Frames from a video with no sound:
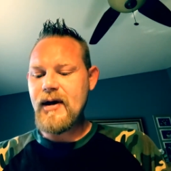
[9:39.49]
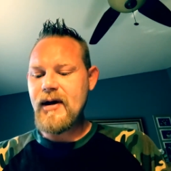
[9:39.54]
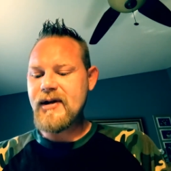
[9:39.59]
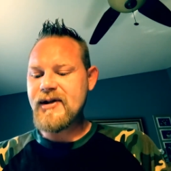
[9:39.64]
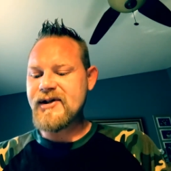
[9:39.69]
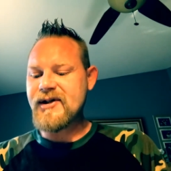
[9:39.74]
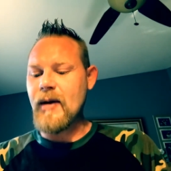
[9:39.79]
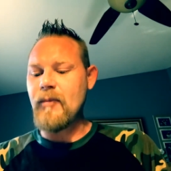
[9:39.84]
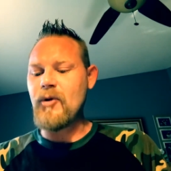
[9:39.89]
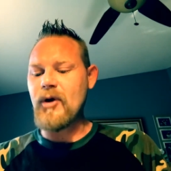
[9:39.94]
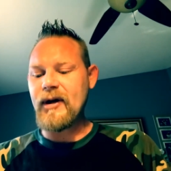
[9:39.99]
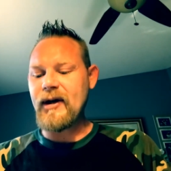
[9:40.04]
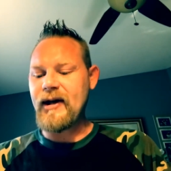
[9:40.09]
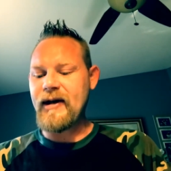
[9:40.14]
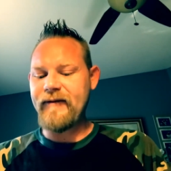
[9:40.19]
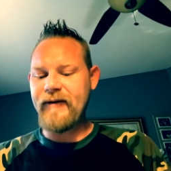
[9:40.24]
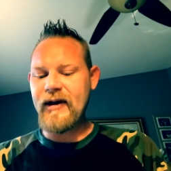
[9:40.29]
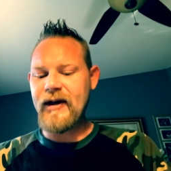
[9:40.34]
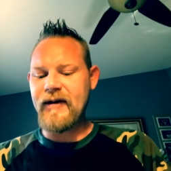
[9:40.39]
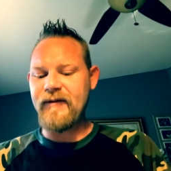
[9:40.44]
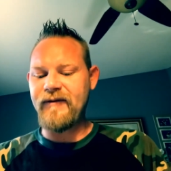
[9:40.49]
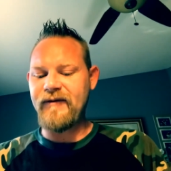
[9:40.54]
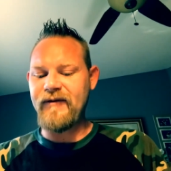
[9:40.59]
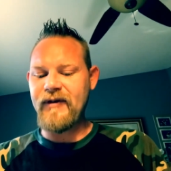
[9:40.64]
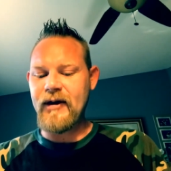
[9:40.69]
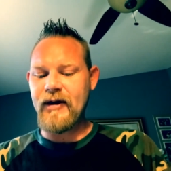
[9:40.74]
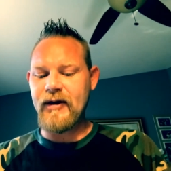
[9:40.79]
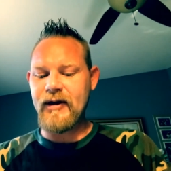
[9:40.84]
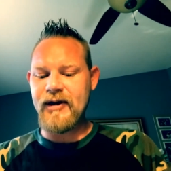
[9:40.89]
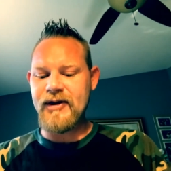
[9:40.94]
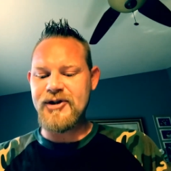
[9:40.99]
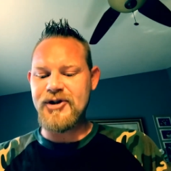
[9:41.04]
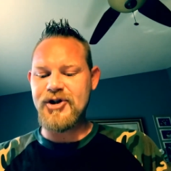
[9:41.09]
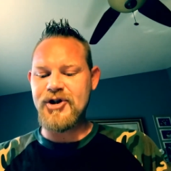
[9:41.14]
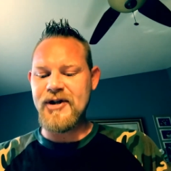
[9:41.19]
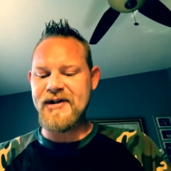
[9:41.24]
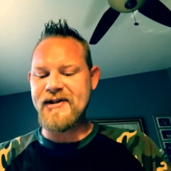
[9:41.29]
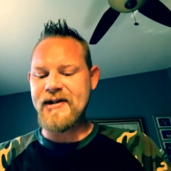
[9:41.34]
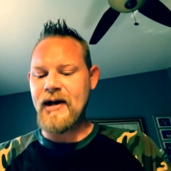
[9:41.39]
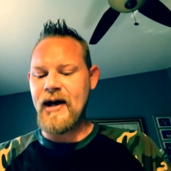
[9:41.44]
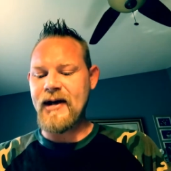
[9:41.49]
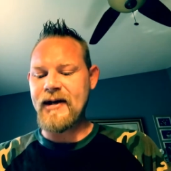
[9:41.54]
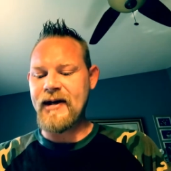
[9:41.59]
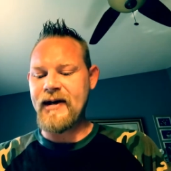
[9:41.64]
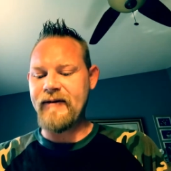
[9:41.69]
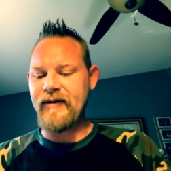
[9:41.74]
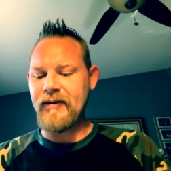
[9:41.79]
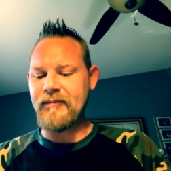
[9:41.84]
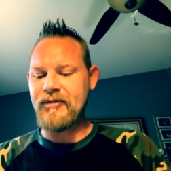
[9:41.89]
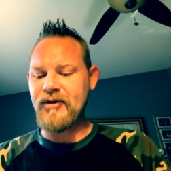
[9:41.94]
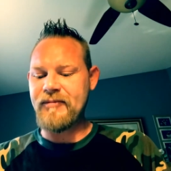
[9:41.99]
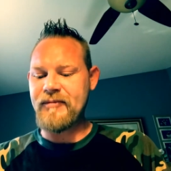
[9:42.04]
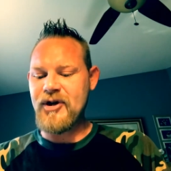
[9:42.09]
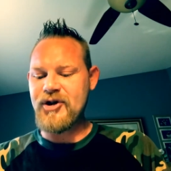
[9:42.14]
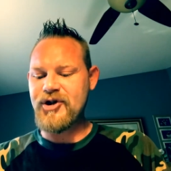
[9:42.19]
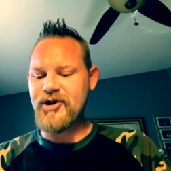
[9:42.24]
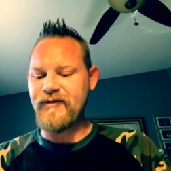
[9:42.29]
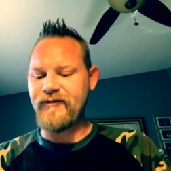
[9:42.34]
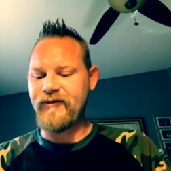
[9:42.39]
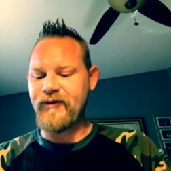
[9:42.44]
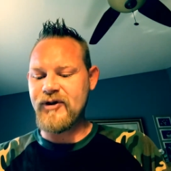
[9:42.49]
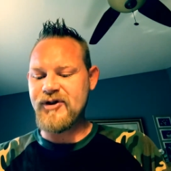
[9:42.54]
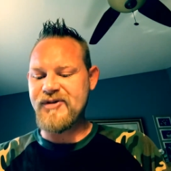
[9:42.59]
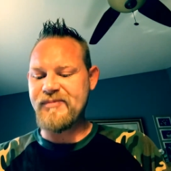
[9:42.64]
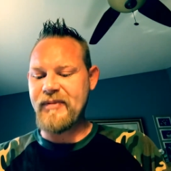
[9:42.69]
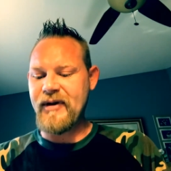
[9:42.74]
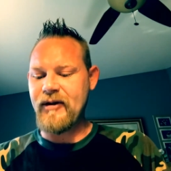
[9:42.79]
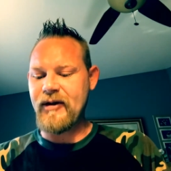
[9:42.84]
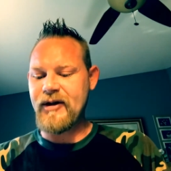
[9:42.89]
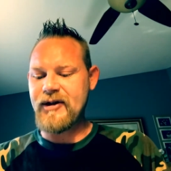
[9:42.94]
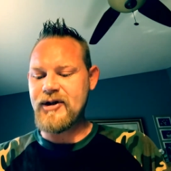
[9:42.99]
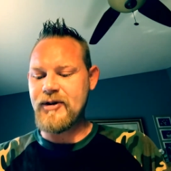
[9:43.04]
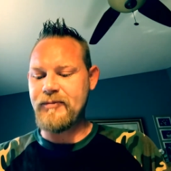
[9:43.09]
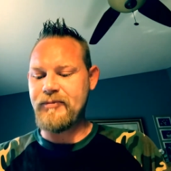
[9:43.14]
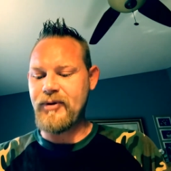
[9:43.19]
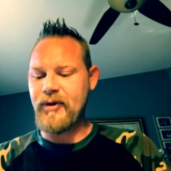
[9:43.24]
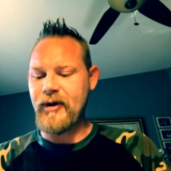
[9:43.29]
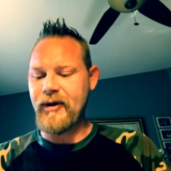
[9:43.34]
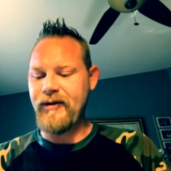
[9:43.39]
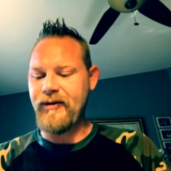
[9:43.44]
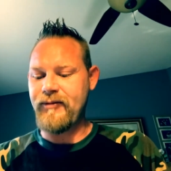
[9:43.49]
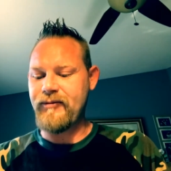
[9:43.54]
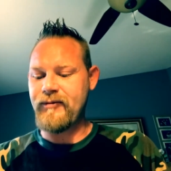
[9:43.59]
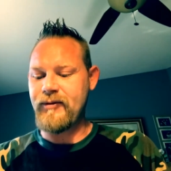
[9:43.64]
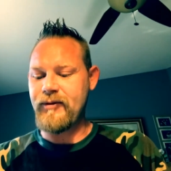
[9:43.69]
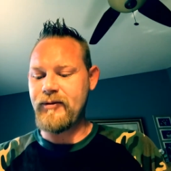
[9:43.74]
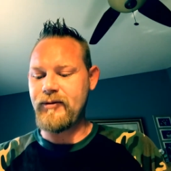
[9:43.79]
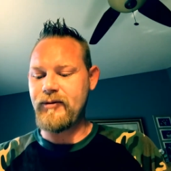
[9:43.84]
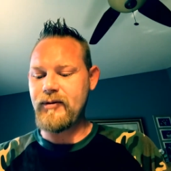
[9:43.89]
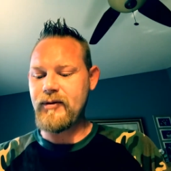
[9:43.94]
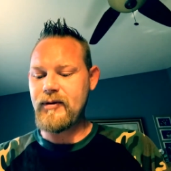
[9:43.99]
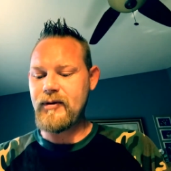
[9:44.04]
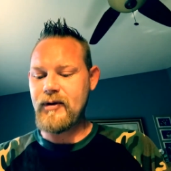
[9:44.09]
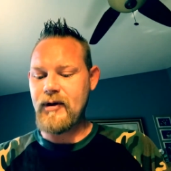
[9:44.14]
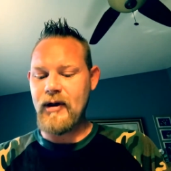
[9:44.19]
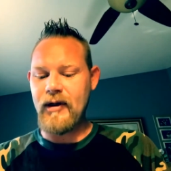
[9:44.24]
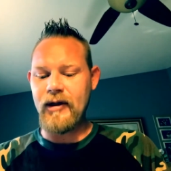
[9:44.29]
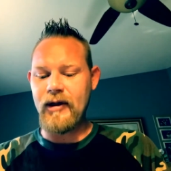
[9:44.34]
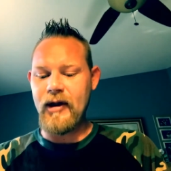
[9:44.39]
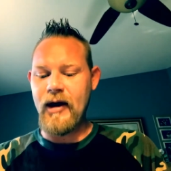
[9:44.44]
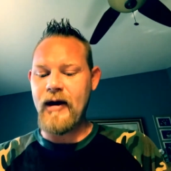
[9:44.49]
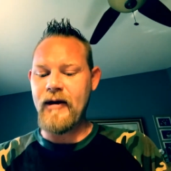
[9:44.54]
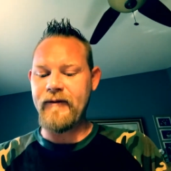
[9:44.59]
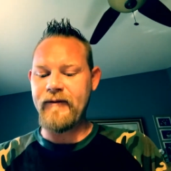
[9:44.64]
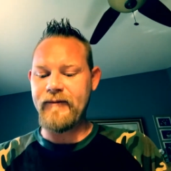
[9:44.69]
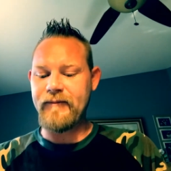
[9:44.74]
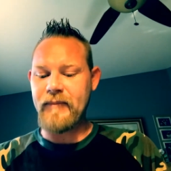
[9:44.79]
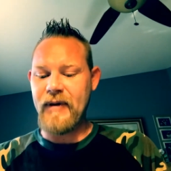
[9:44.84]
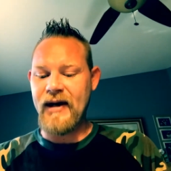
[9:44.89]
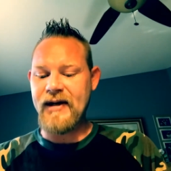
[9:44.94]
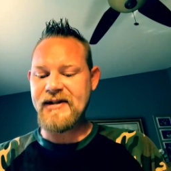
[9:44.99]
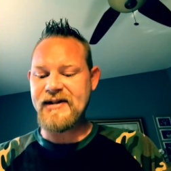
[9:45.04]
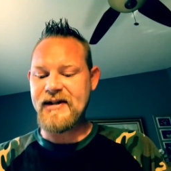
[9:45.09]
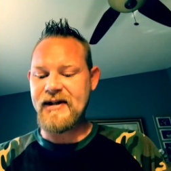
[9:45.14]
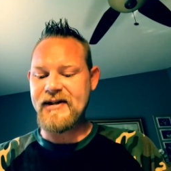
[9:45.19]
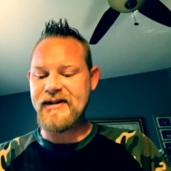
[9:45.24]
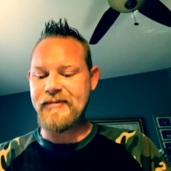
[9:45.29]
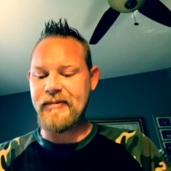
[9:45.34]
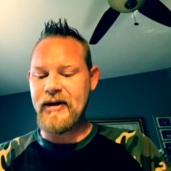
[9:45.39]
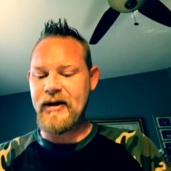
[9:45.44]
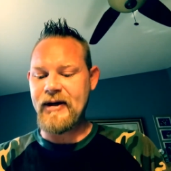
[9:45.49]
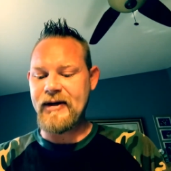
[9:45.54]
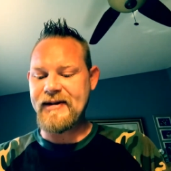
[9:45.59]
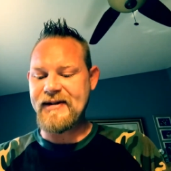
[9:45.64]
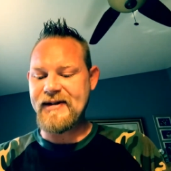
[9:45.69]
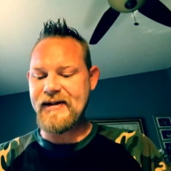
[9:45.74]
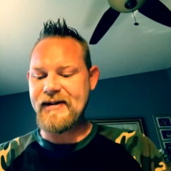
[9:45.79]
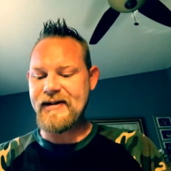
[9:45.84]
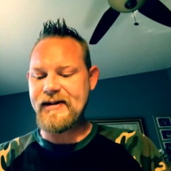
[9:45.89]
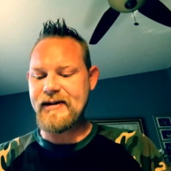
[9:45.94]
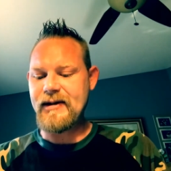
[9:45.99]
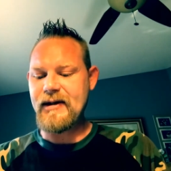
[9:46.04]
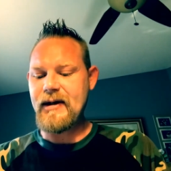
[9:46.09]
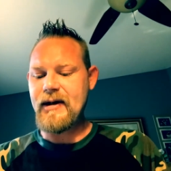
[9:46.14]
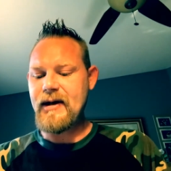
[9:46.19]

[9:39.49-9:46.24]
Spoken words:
Someone living in fear is just not giving permission for spirit to put through love-based experiences.